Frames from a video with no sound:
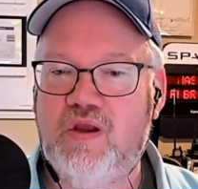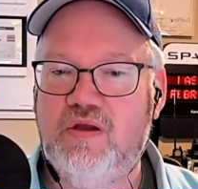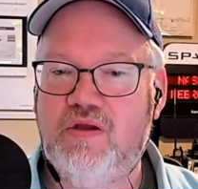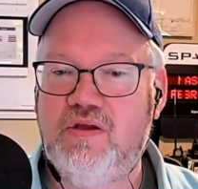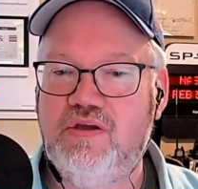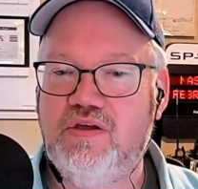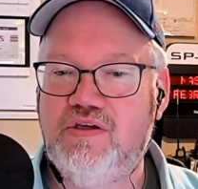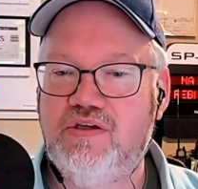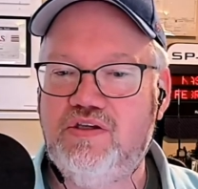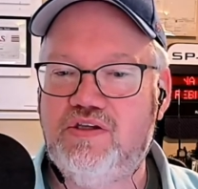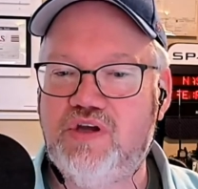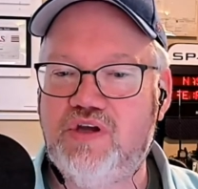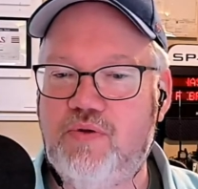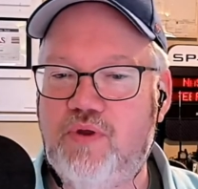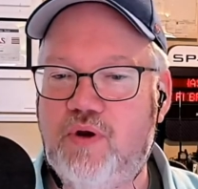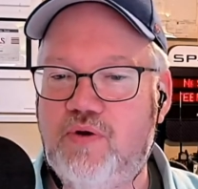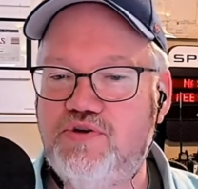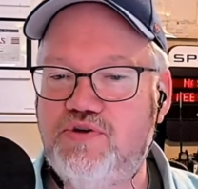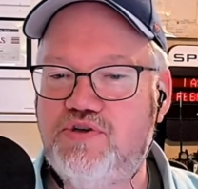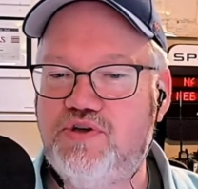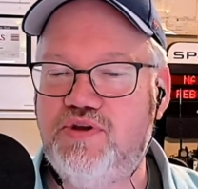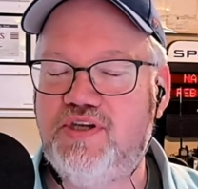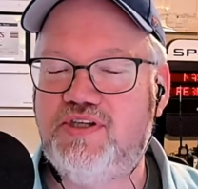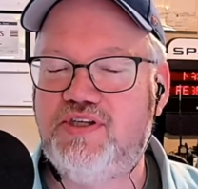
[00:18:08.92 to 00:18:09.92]
Okay, so and those
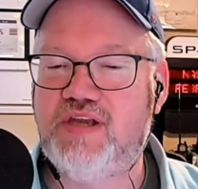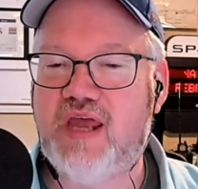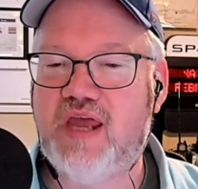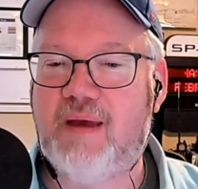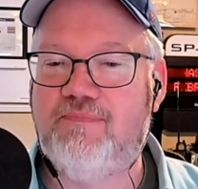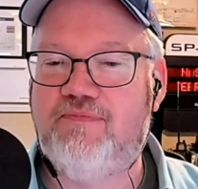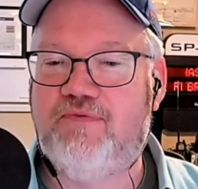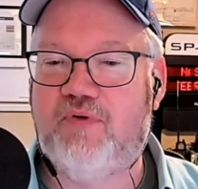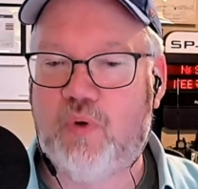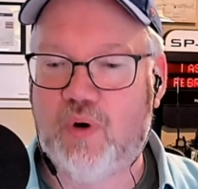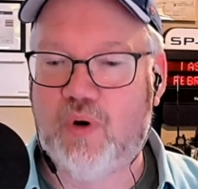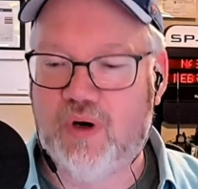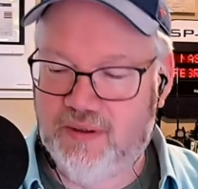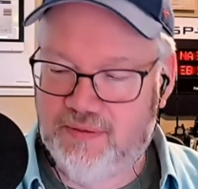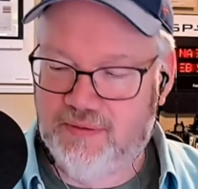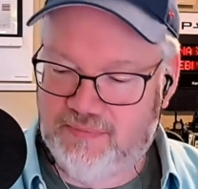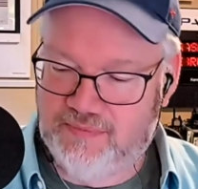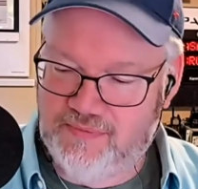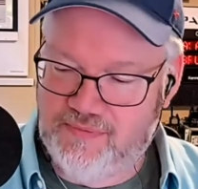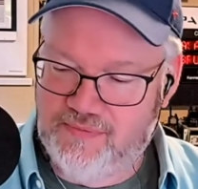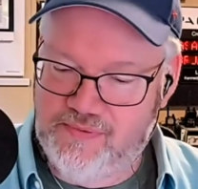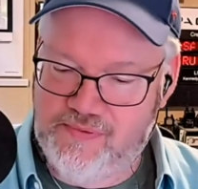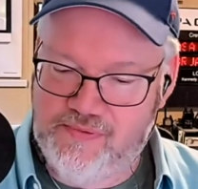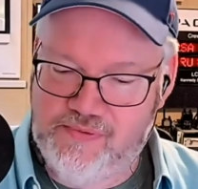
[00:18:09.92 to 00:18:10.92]
the question are the top was,
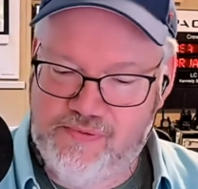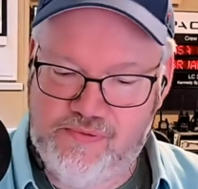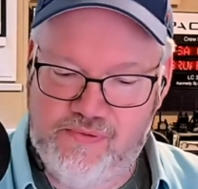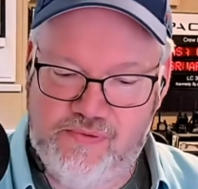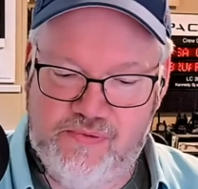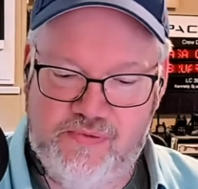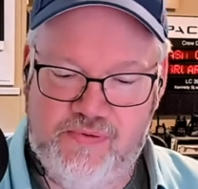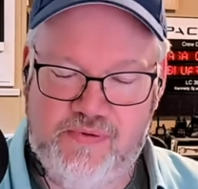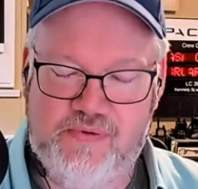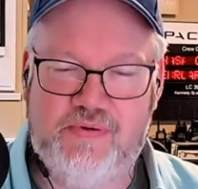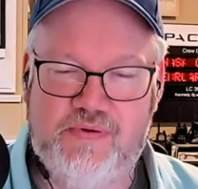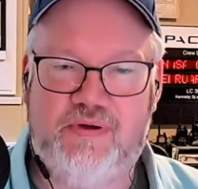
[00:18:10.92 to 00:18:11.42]
four.